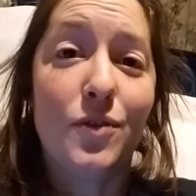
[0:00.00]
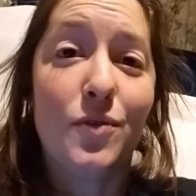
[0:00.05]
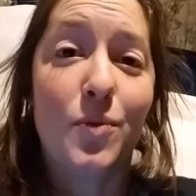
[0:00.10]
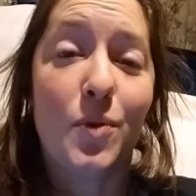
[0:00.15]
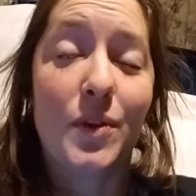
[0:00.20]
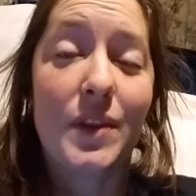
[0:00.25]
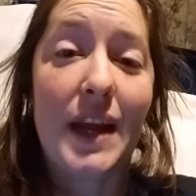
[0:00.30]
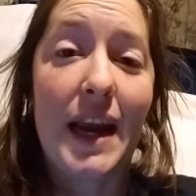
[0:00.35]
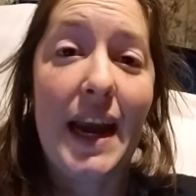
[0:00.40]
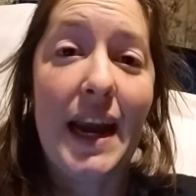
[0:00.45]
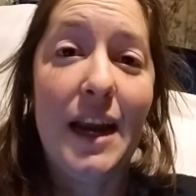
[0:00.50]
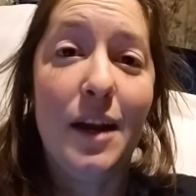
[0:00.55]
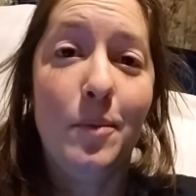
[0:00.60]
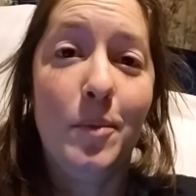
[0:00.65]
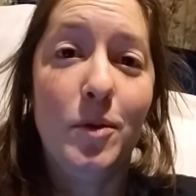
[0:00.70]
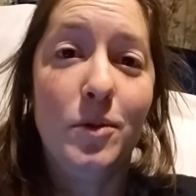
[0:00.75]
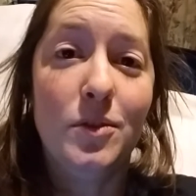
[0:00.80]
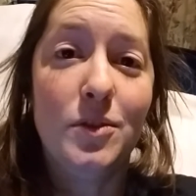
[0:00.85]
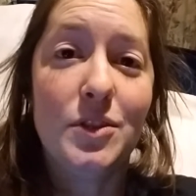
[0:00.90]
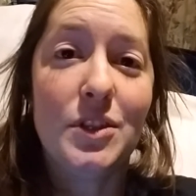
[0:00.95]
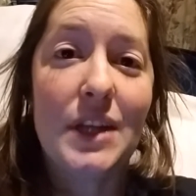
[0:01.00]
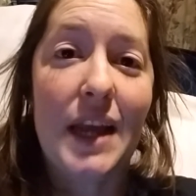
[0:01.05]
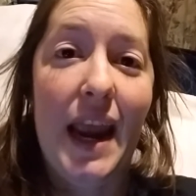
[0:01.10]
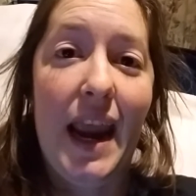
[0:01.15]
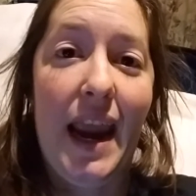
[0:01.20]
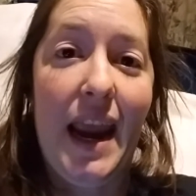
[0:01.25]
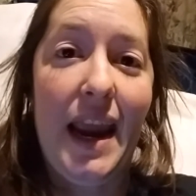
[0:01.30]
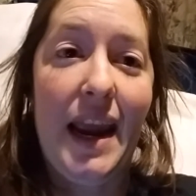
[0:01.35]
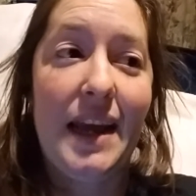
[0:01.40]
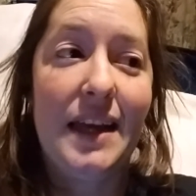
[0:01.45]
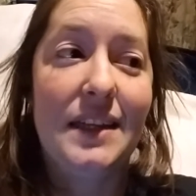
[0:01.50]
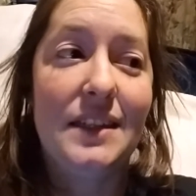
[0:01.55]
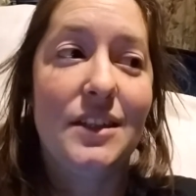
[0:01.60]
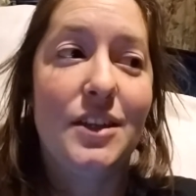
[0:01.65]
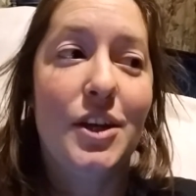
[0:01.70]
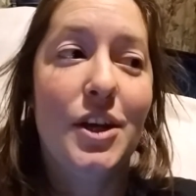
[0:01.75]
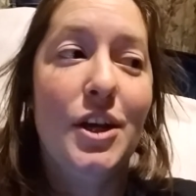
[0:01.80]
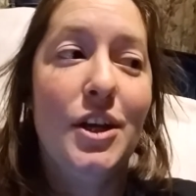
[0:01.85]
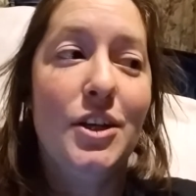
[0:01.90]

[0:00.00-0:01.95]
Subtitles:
for the animals and